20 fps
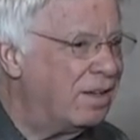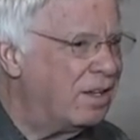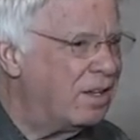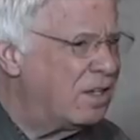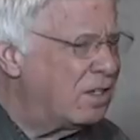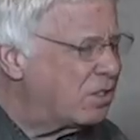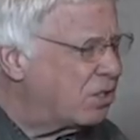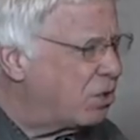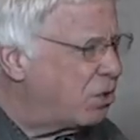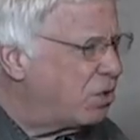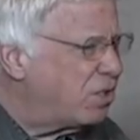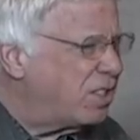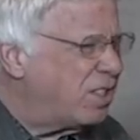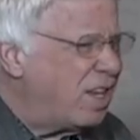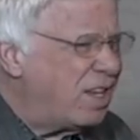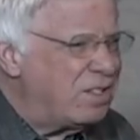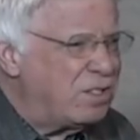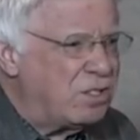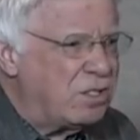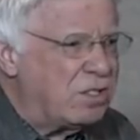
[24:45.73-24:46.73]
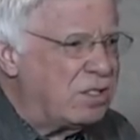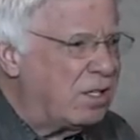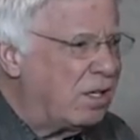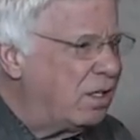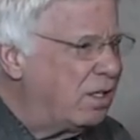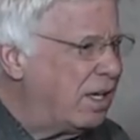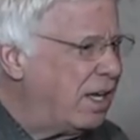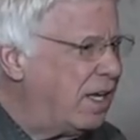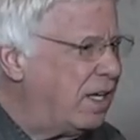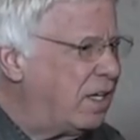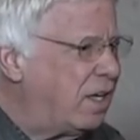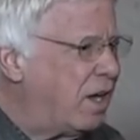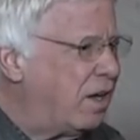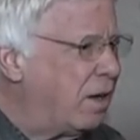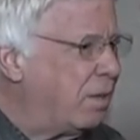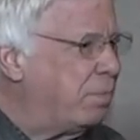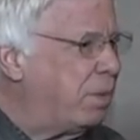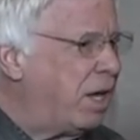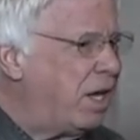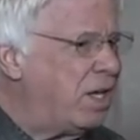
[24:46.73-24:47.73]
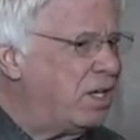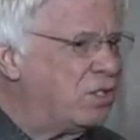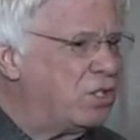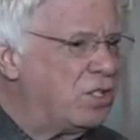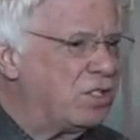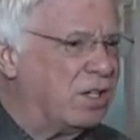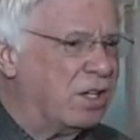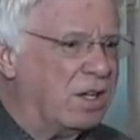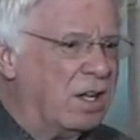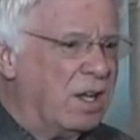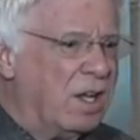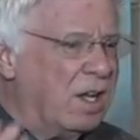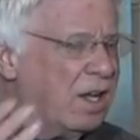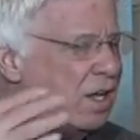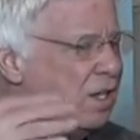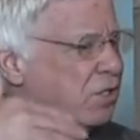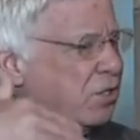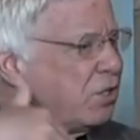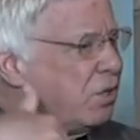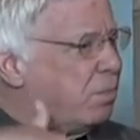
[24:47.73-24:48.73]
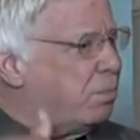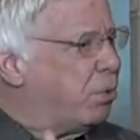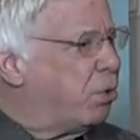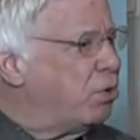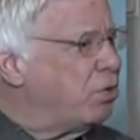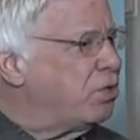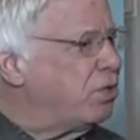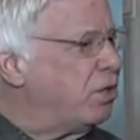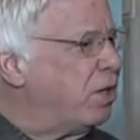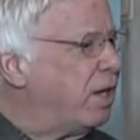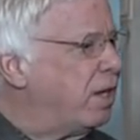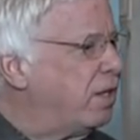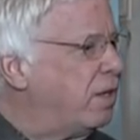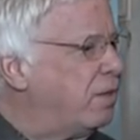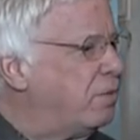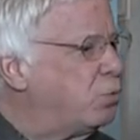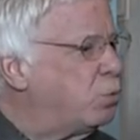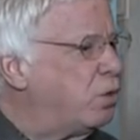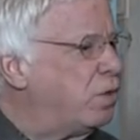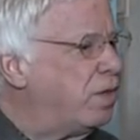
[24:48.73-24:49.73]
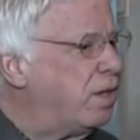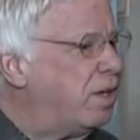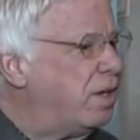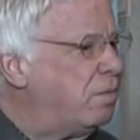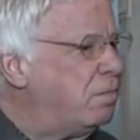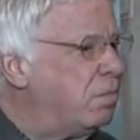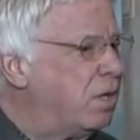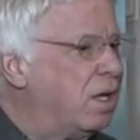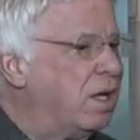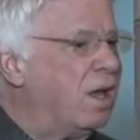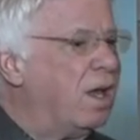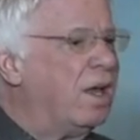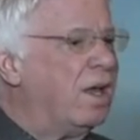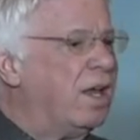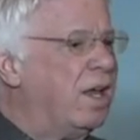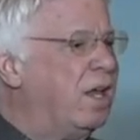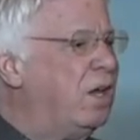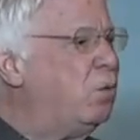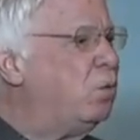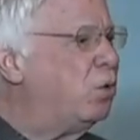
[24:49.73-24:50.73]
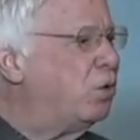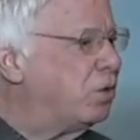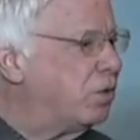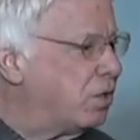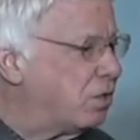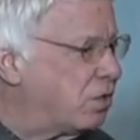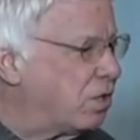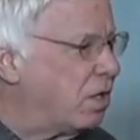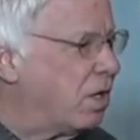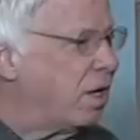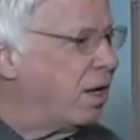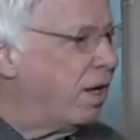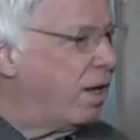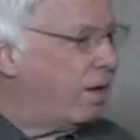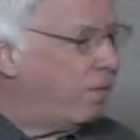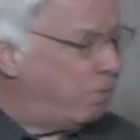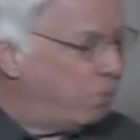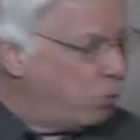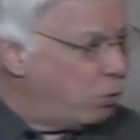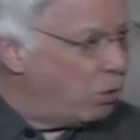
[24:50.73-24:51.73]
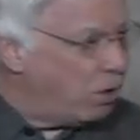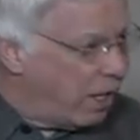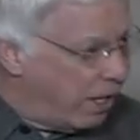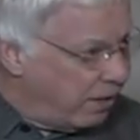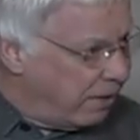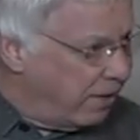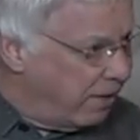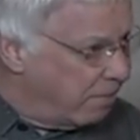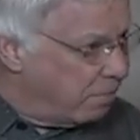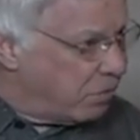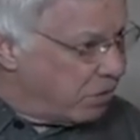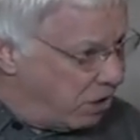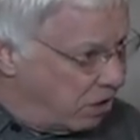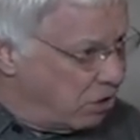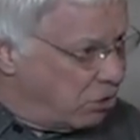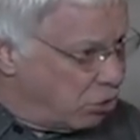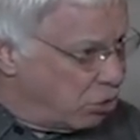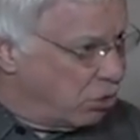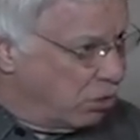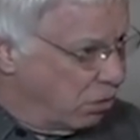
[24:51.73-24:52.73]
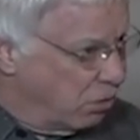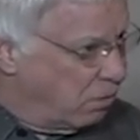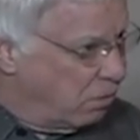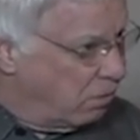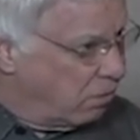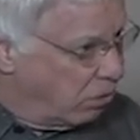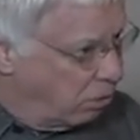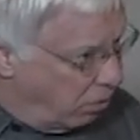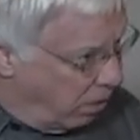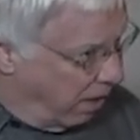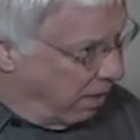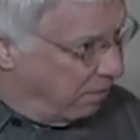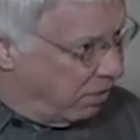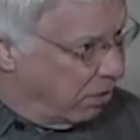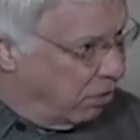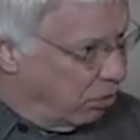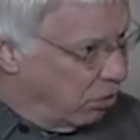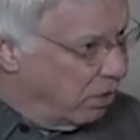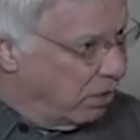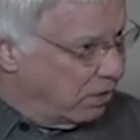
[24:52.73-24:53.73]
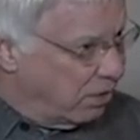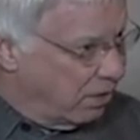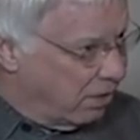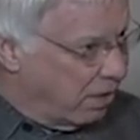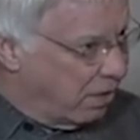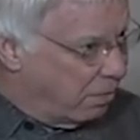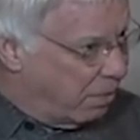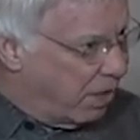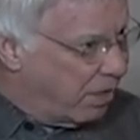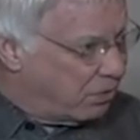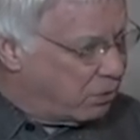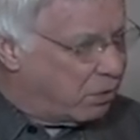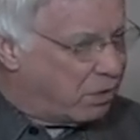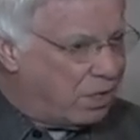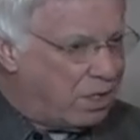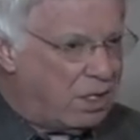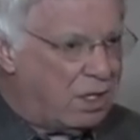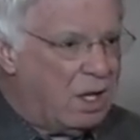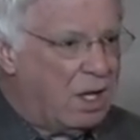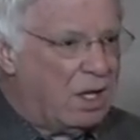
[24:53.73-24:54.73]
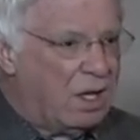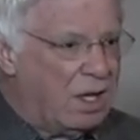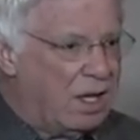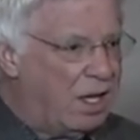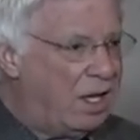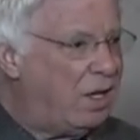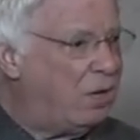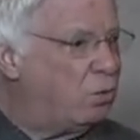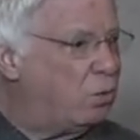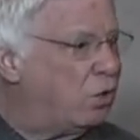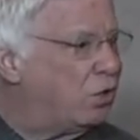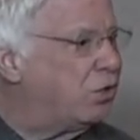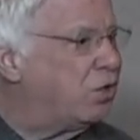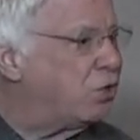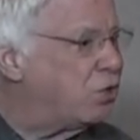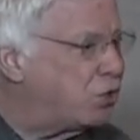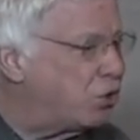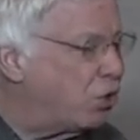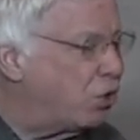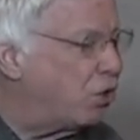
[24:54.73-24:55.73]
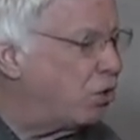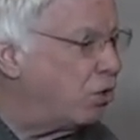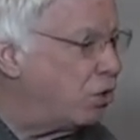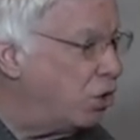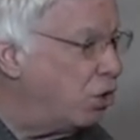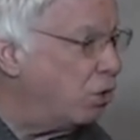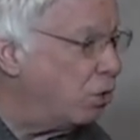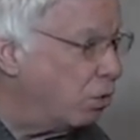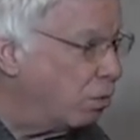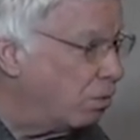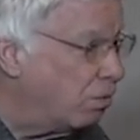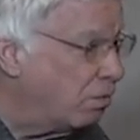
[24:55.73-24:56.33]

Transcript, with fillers: So it's not just ink on a page, is it? It's the person that lives within me. He will dis- if you let him teach you, you have an anointing that abides within. He will discern you.